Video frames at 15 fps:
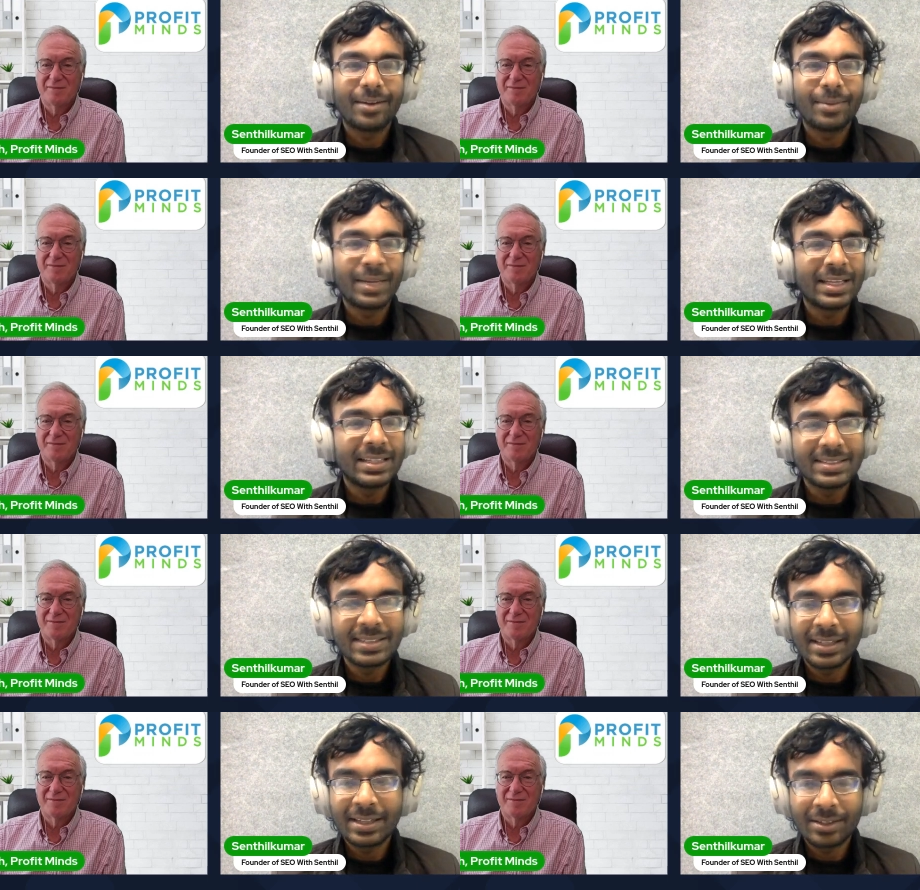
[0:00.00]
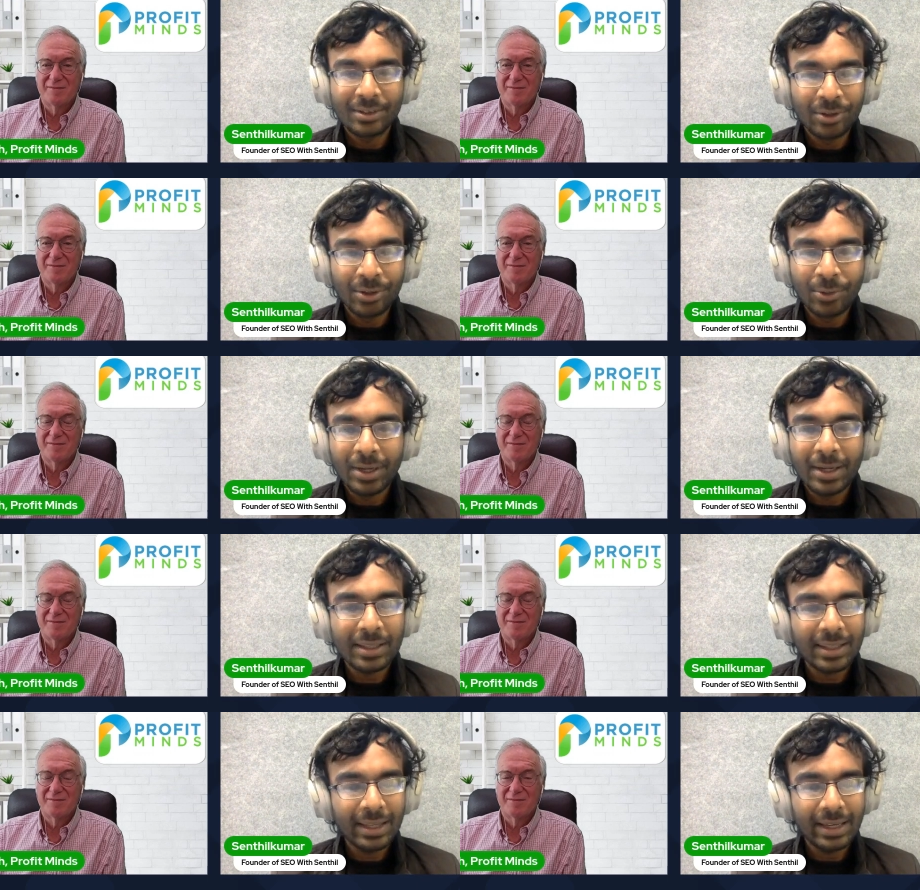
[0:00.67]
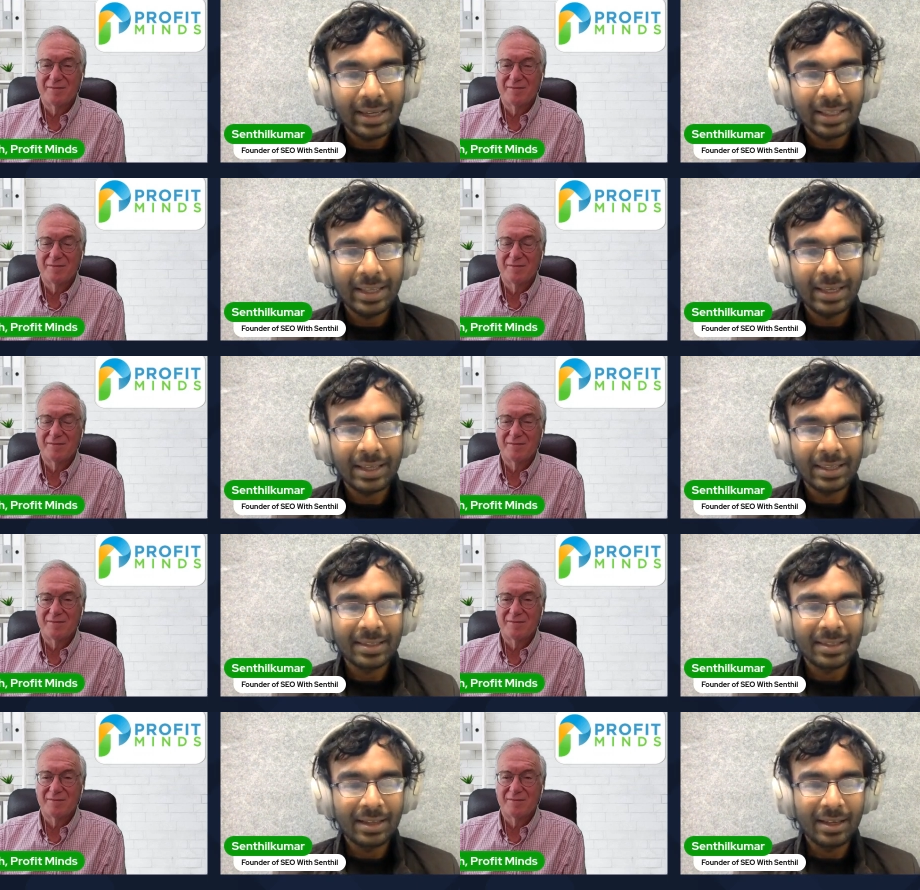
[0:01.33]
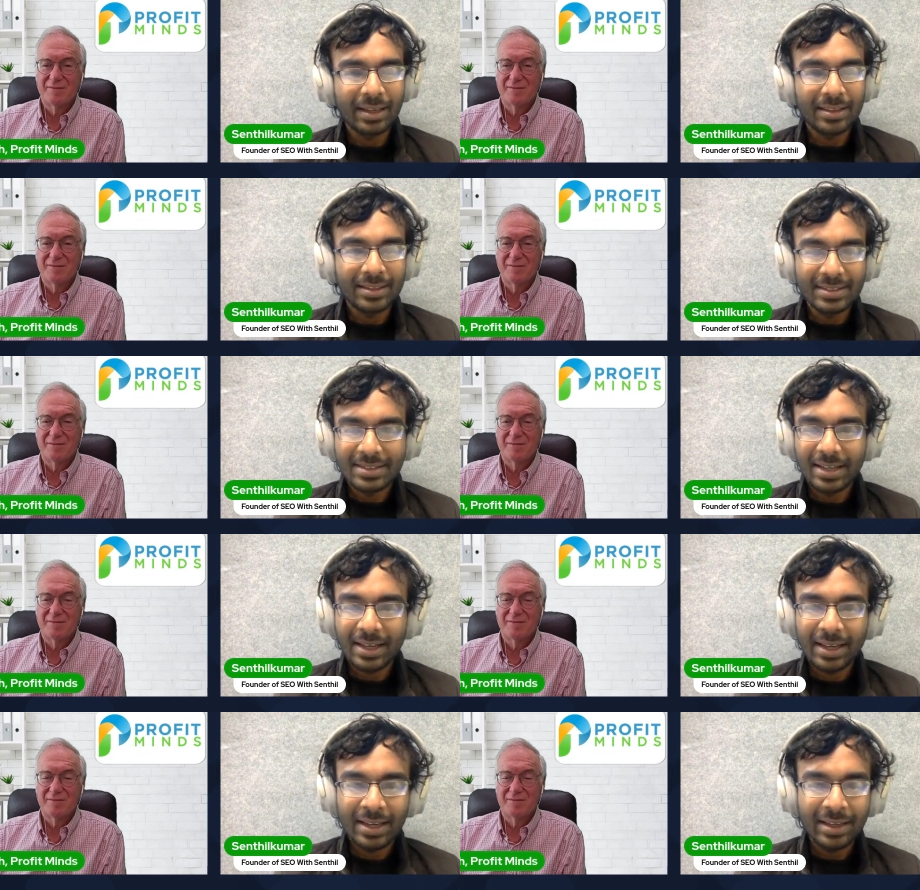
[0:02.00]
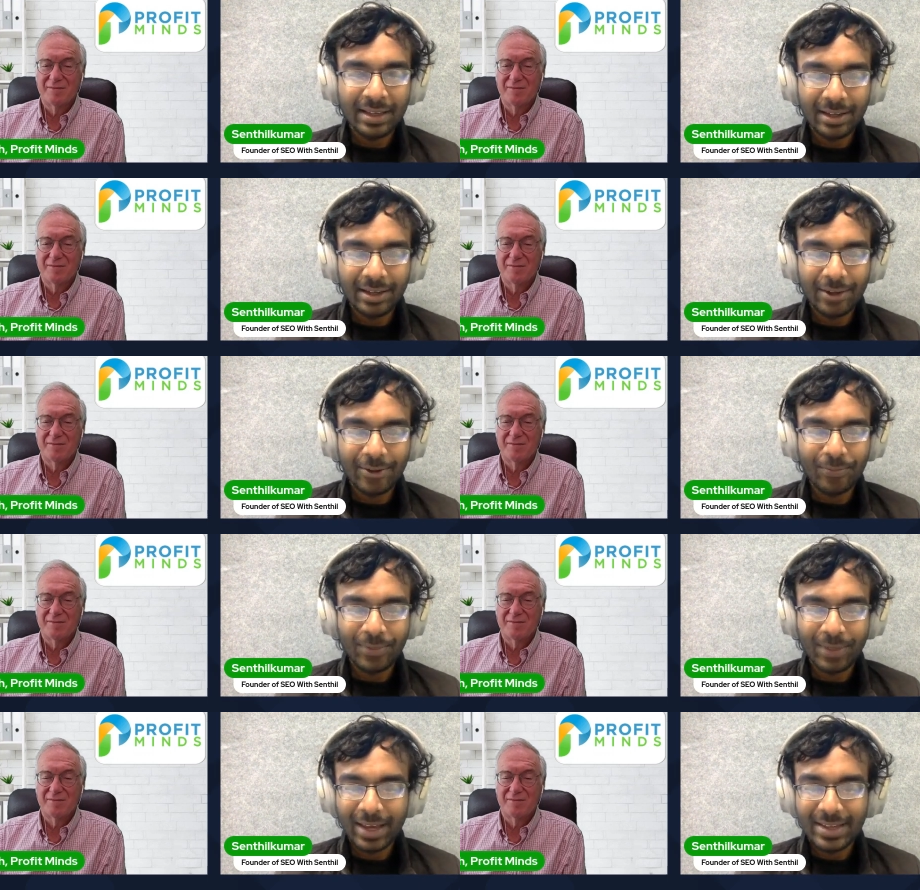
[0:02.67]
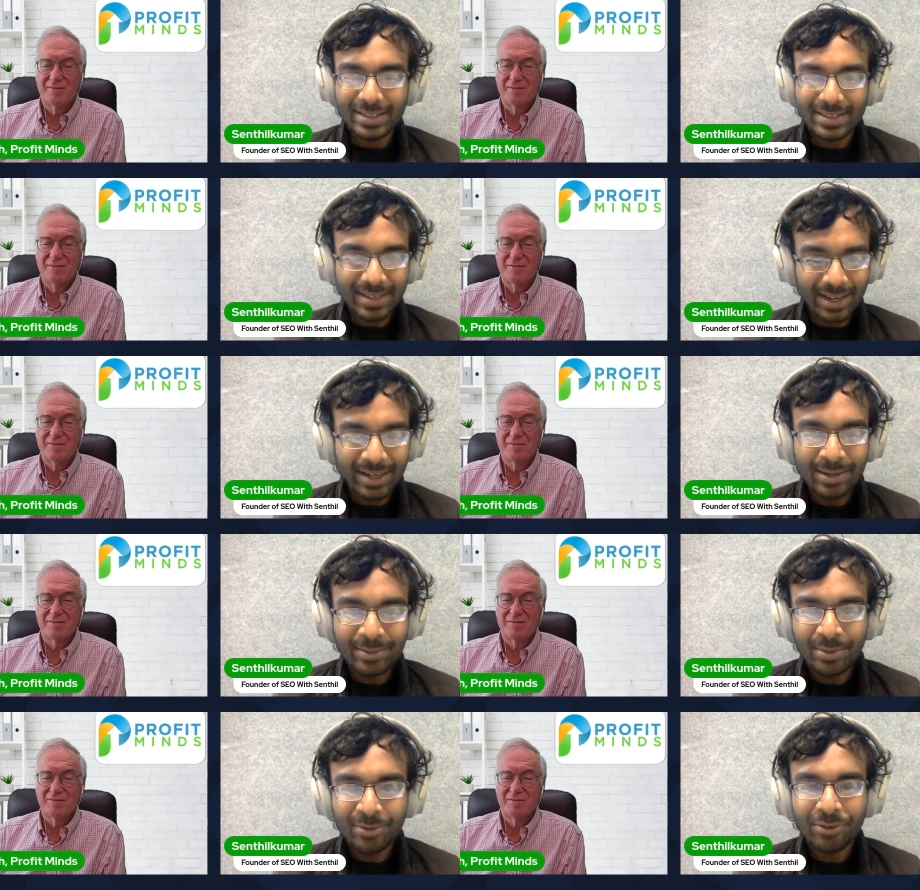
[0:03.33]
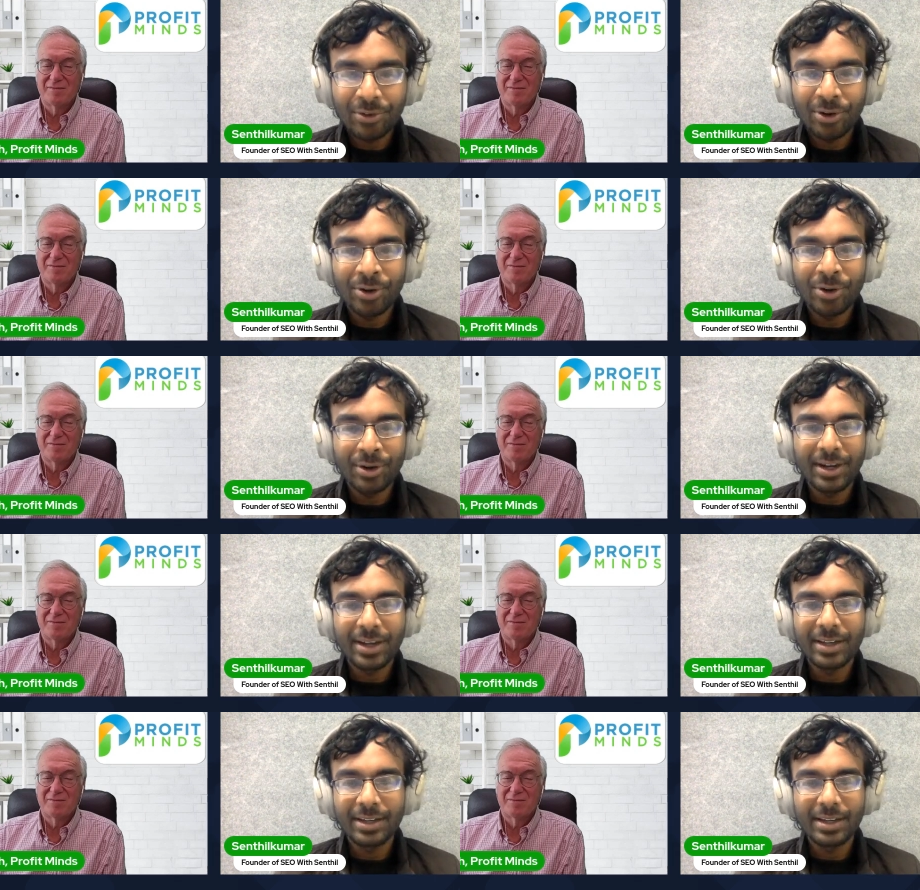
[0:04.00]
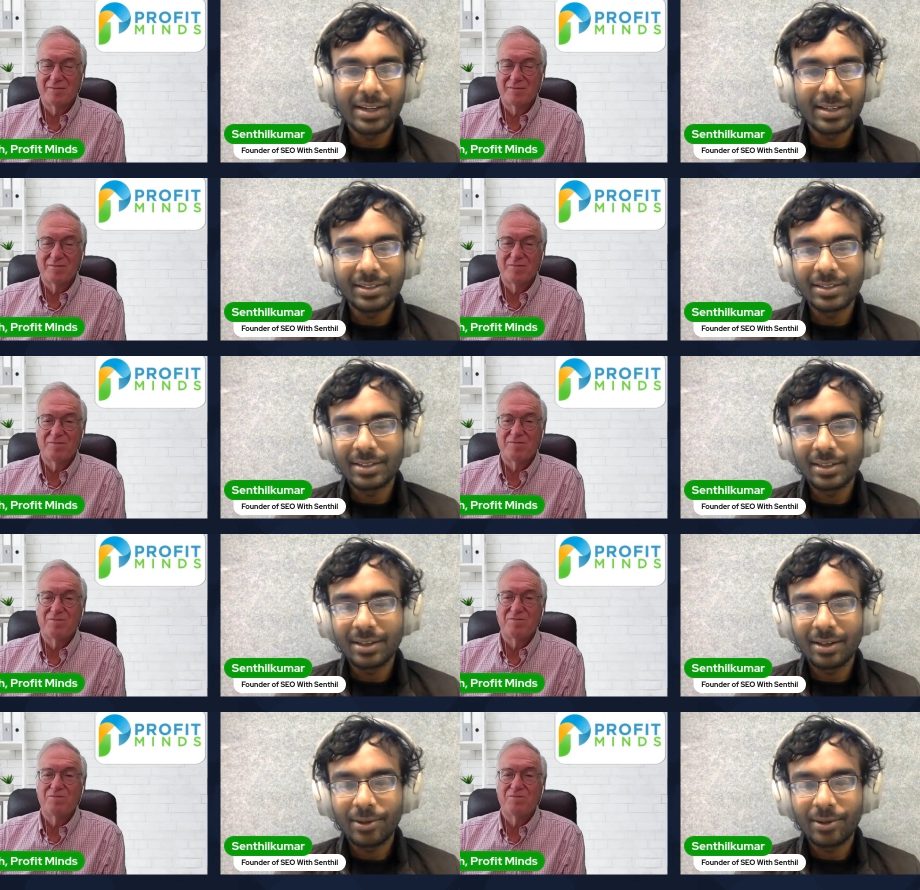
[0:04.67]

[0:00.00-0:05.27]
Speaker 1: but he said, you know what? This guy has done it before, and